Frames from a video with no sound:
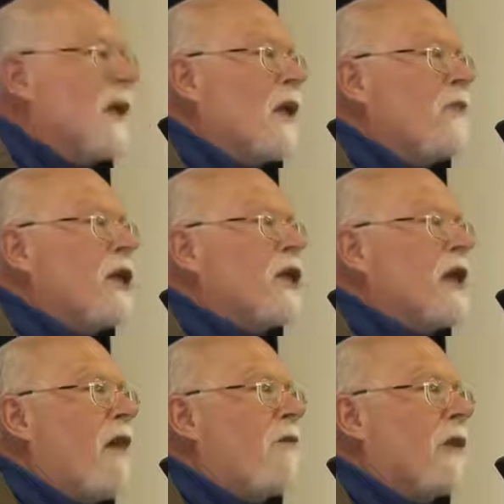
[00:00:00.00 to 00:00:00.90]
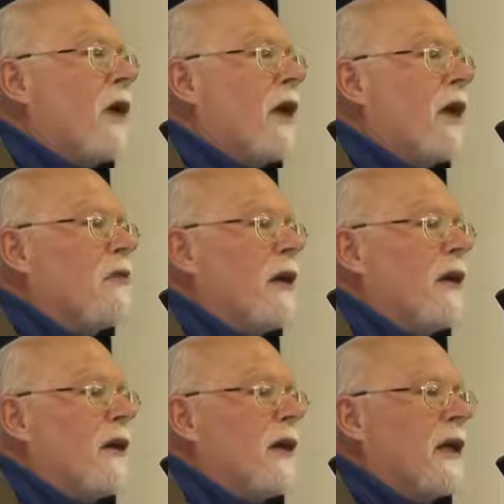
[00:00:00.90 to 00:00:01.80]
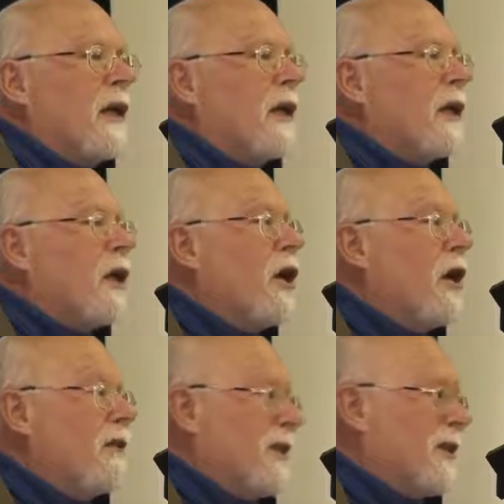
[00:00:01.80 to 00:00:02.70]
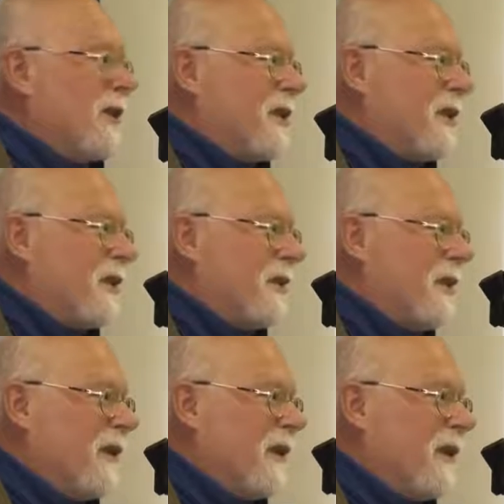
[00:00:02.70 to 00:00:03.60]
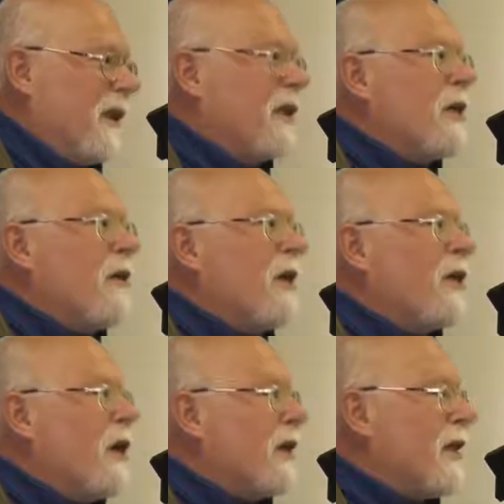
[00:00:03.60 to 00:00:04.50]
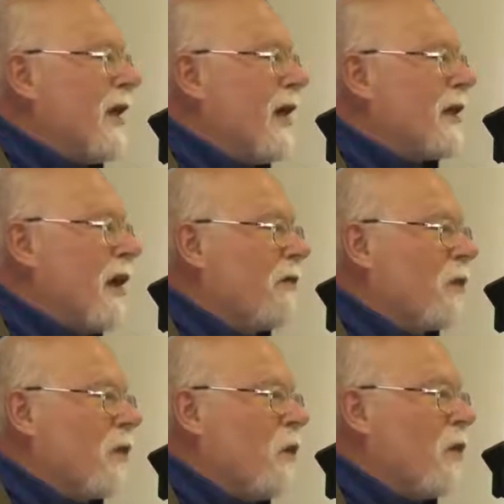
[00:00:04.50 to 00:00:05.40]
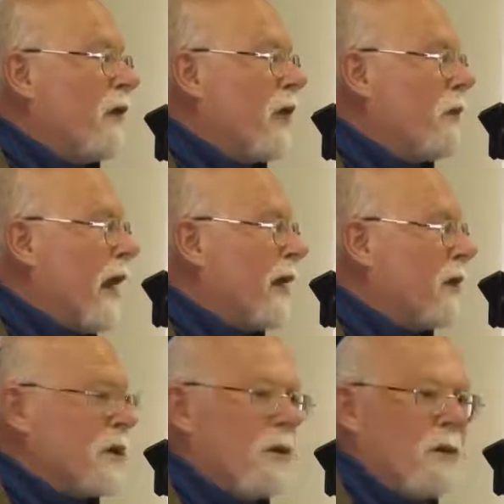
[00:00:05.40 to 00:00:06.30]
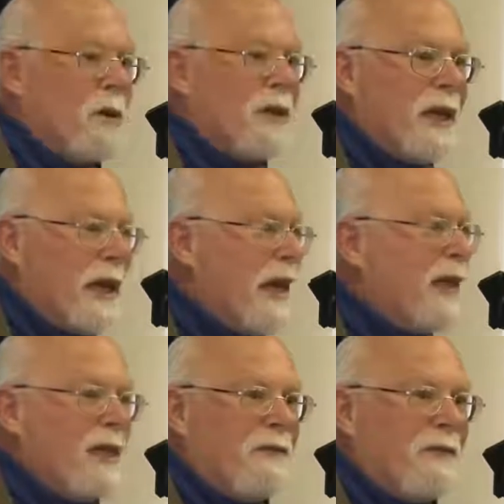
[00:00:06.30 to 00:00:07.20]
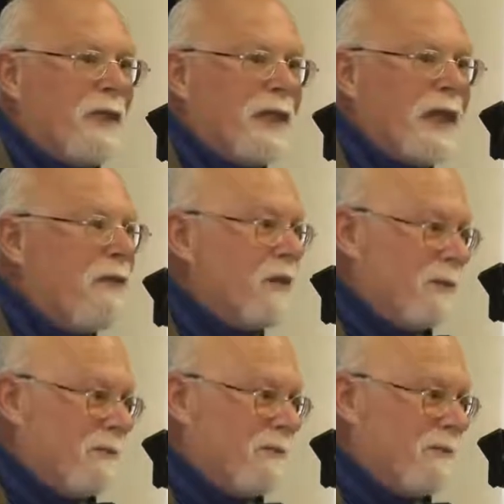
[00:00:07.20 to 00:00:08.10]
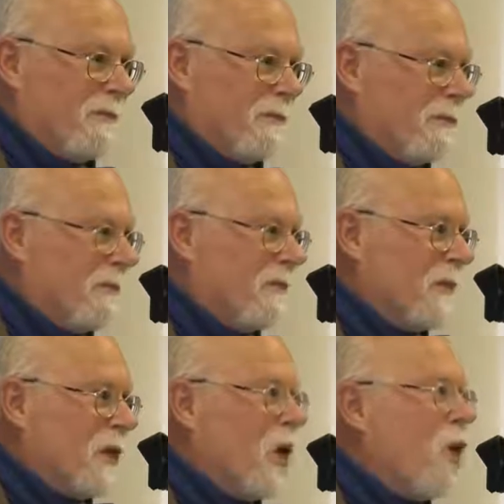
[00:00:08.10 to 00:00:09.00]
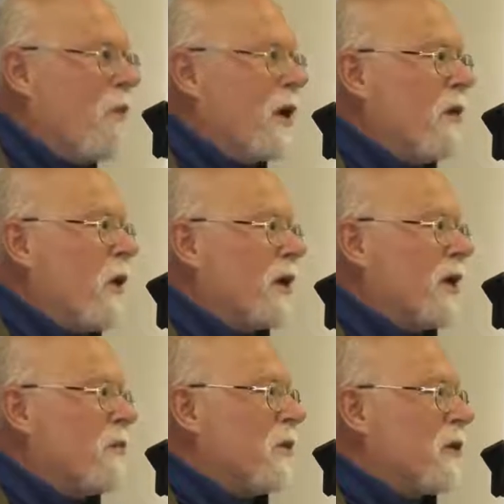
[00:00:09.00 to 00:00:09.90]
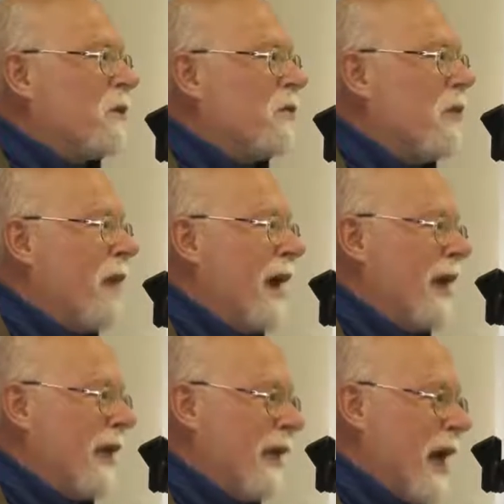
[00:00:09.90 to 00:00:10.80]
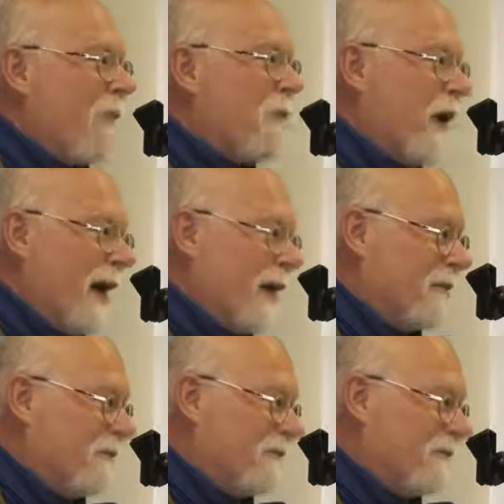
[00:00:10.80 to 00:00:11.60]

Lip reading: the British government got a little bit nervous. This is only 30 years after the War of Independence or Mutiny in 1857. Nobody wanted Muslims rebelling in the empire.